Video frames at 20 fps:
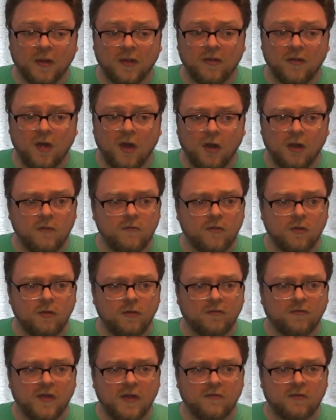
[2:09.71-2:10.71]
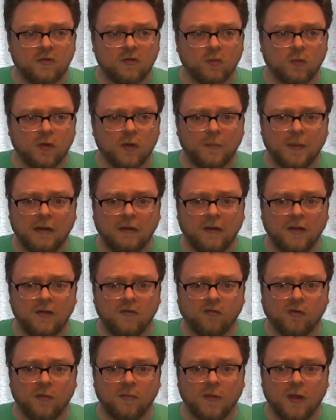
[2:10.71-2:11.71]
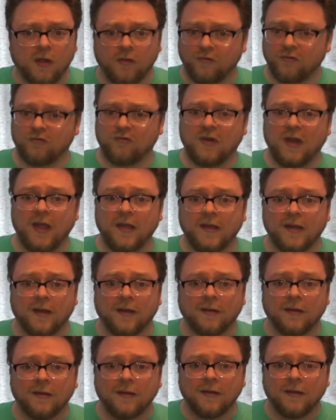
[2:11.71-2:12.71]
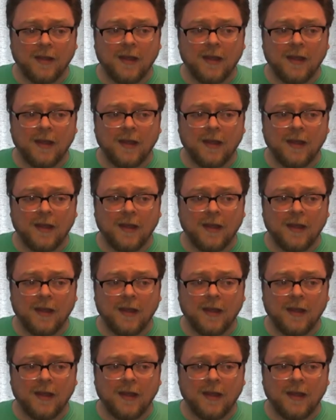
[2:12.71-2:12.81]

but all of those flavors were apparently from Australia.